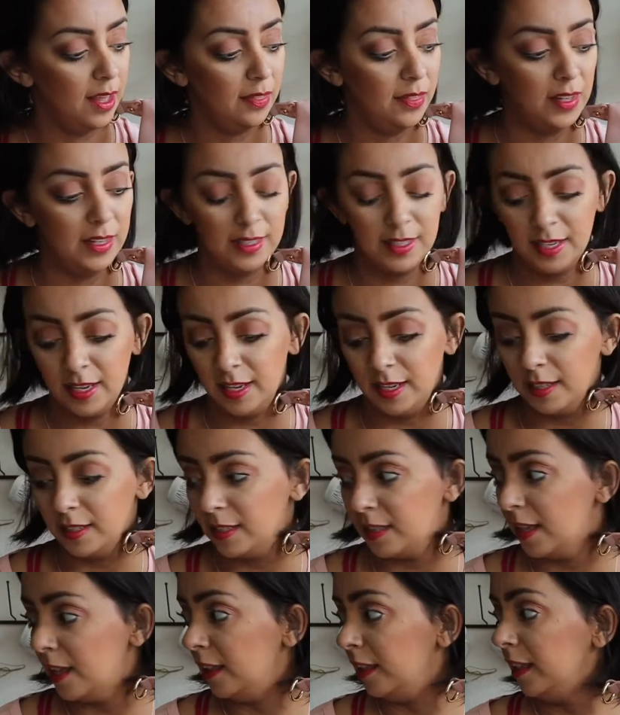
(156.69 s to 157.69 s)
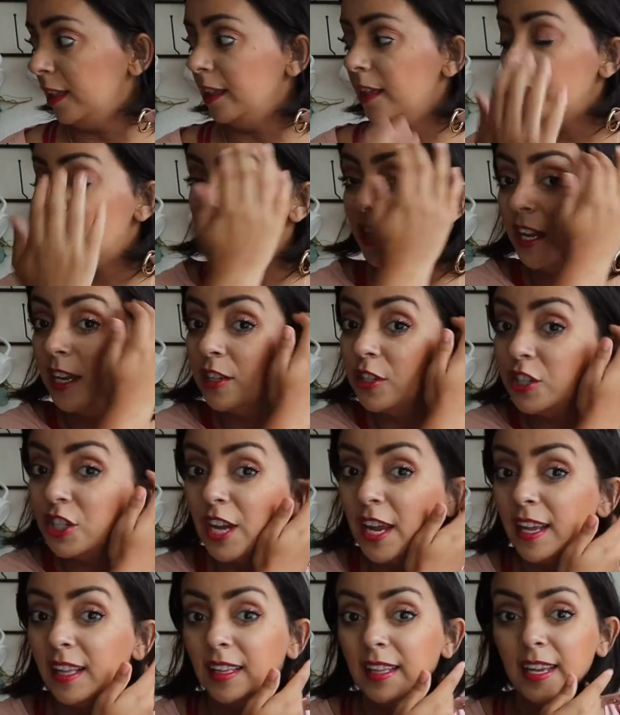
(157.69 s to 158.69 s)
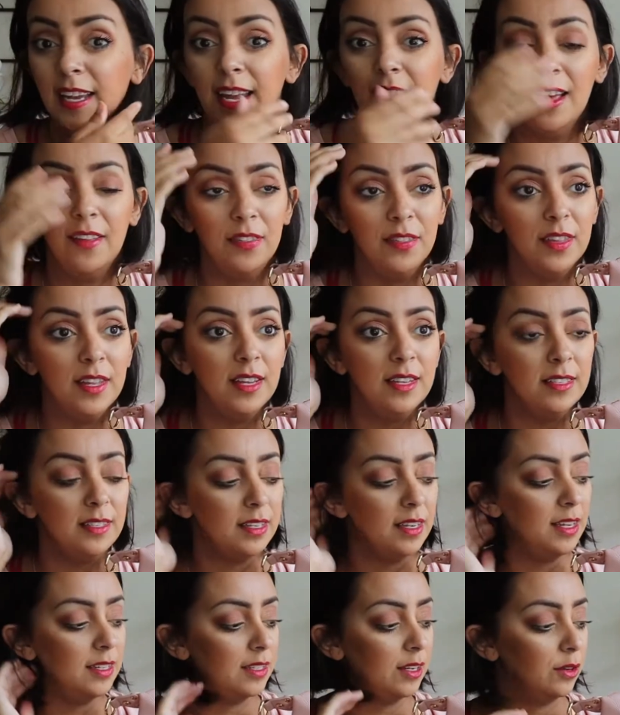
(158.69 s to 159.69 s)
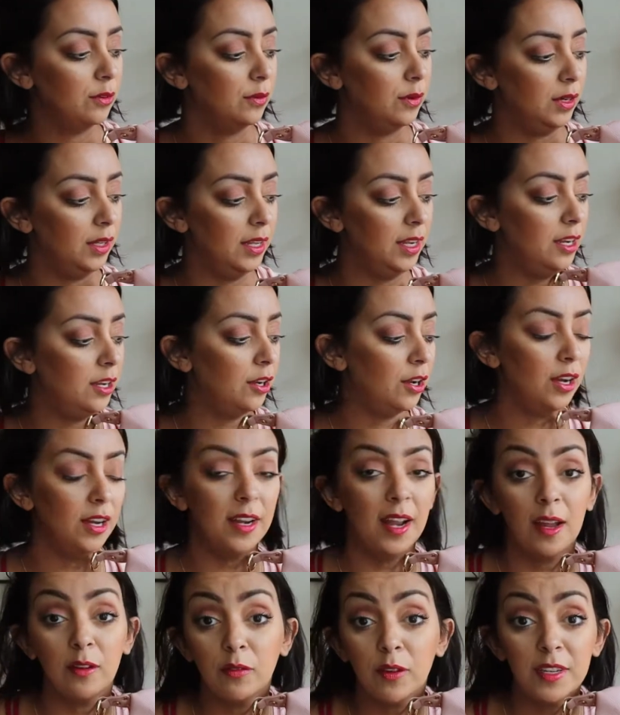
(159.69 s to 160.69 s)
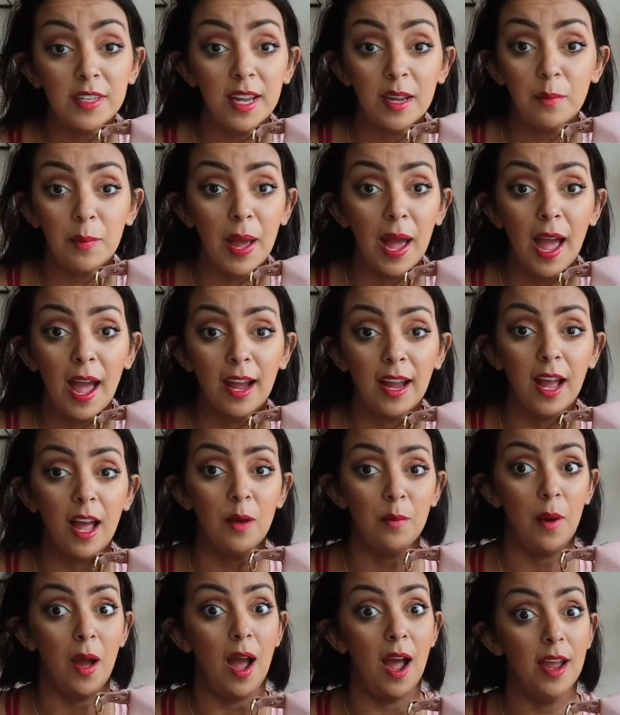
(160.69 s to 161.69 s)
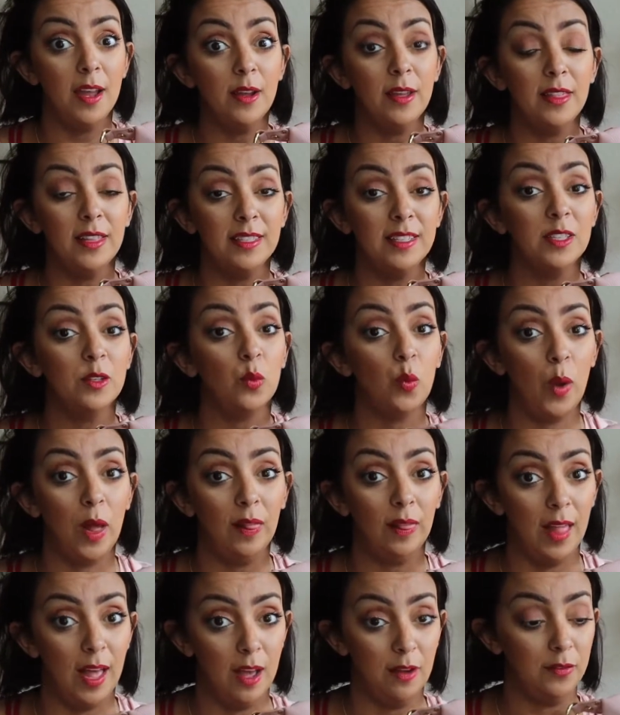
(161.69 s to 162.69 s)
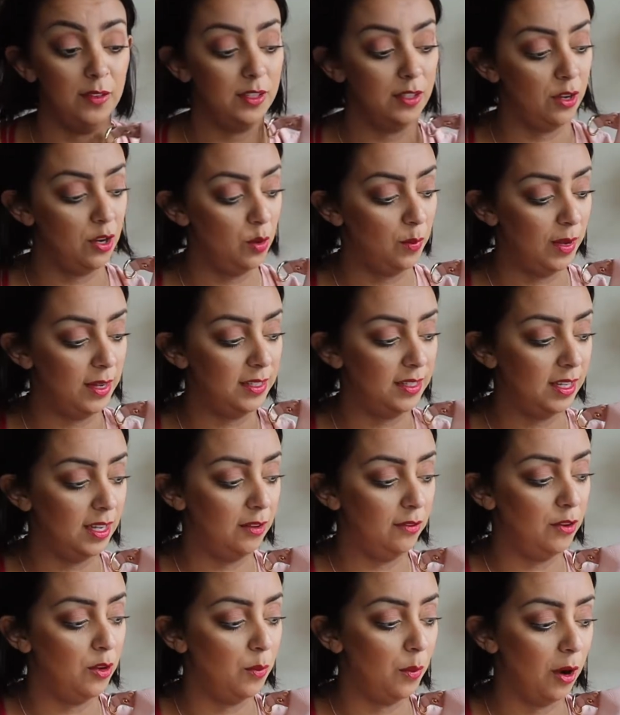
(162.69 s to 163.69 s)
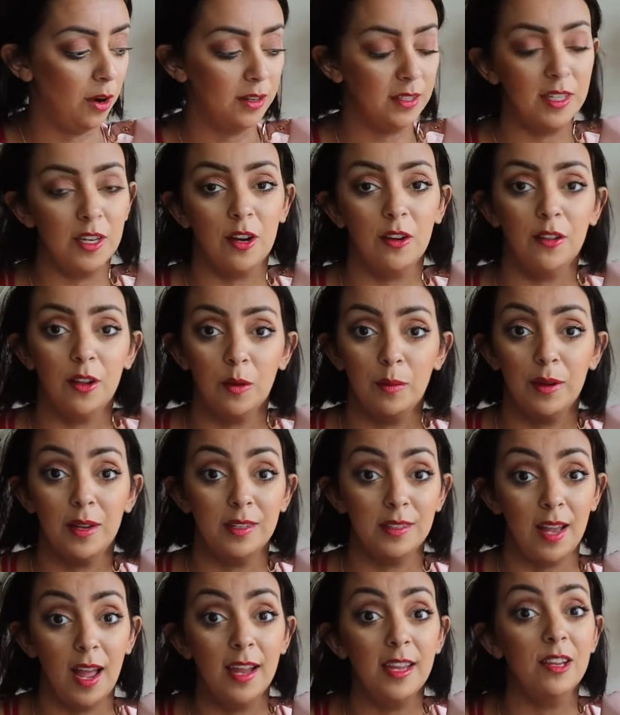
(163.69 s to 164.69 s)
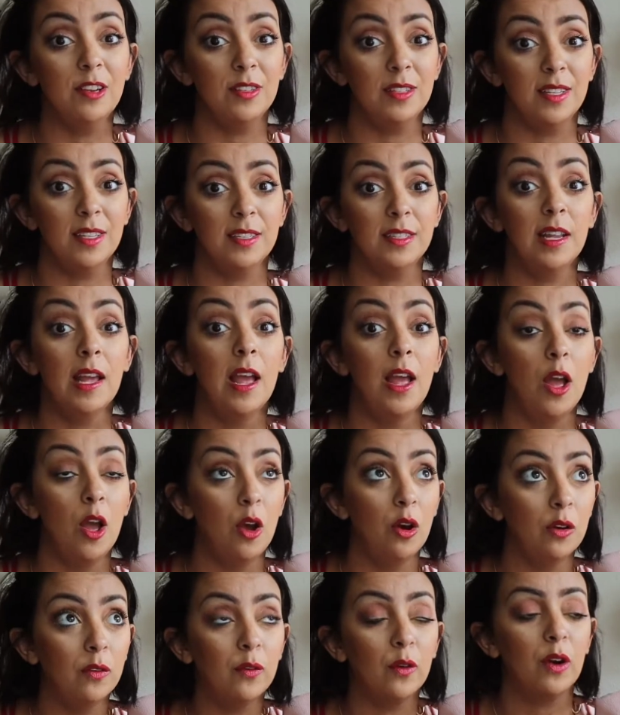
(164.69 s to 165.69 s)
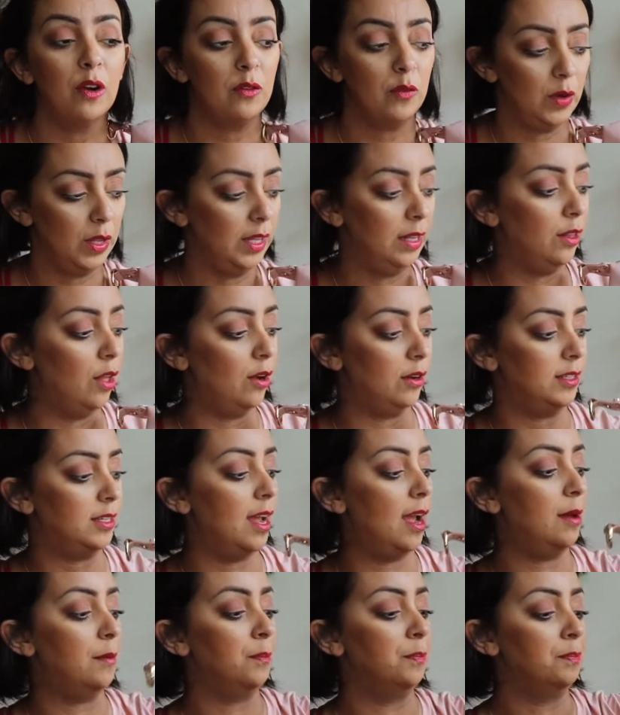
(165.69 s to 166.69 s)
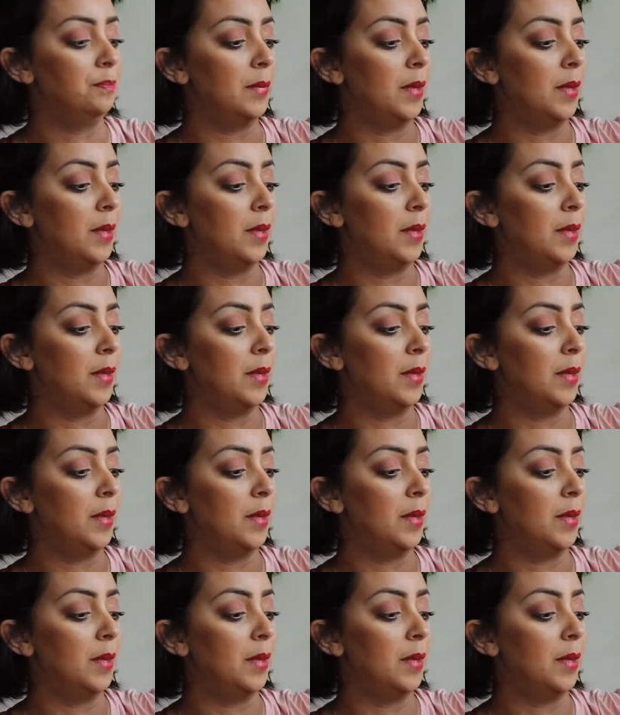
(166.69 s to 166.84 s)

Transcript: This is the Lily Jade Shaylee, and this is a really good everyday bag. Um, I This is well loved, so you may see a few marks here and there because I used this for a really long time.